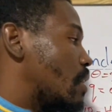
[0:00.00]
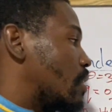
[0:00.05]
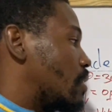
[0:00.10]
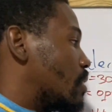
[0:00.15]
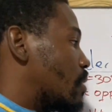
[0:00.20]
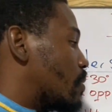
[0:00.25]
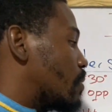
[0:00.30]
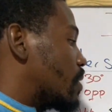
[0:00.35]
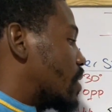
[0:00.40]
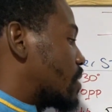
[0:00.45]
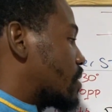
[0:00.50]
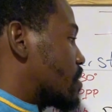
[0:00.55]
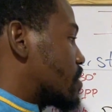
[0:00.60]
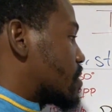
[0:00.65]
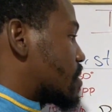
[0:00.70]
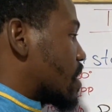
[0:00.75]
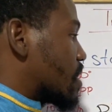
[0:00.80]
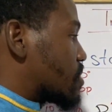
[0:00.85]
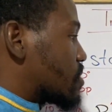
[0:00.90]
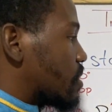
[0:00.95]
Now let
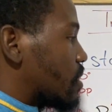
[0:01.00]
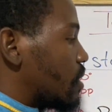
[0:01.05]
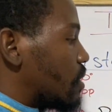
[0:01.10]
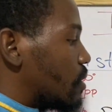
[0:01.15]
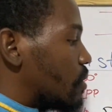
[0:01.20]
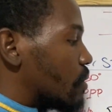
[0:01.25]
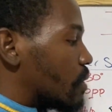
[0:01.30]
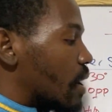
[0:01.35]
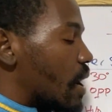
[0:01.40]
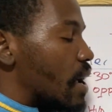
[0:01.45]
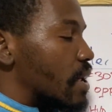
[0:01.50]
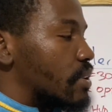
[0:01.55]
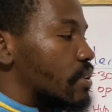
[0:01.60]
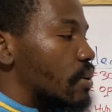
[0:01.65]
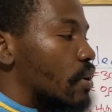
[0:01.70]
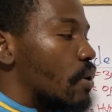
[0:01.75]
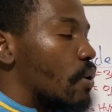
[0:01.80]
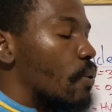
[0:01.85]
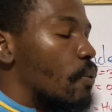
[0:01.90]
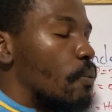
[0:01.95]
us actually look at
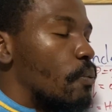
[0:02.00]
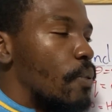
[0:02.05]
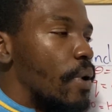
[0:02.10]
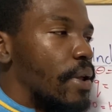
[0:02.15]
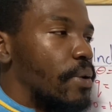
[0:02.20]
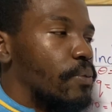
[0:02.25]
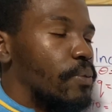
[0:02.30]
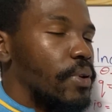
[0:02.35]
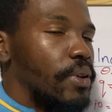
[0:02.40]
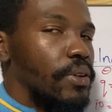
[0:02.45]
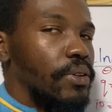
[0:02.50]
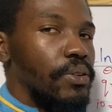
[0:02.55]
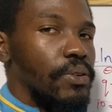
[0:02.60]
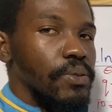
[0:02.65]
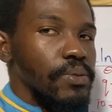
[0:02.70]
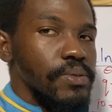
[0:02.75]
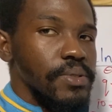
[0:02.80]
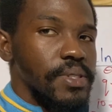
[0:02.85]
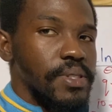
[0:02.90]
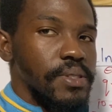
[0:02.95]
when we
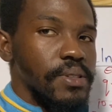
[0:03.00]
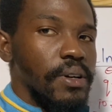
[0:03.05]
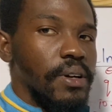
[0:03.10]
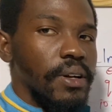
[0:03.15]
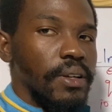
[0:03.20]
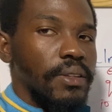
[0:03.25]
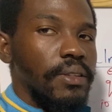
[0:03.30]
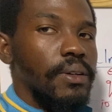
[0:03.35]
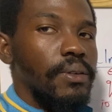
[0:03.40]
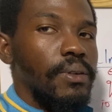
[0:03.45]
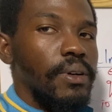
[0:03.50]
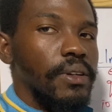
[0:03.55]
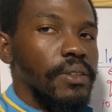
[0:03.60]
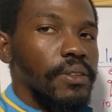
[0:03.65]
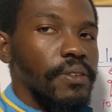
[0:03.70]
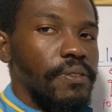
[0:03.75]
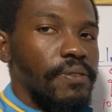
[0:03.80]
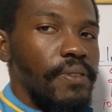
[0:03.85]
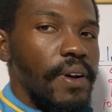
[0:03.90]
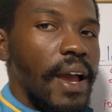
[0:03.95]
use SOH
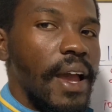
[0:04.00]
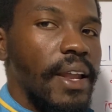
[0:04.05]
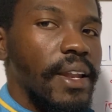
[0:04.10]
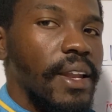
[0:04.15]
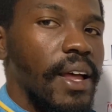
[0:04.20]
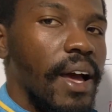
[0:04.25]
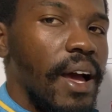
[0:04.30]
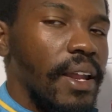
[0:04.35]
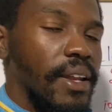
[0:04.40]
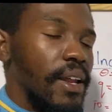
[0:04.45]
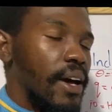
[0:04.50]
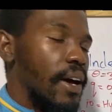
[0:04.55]
to find an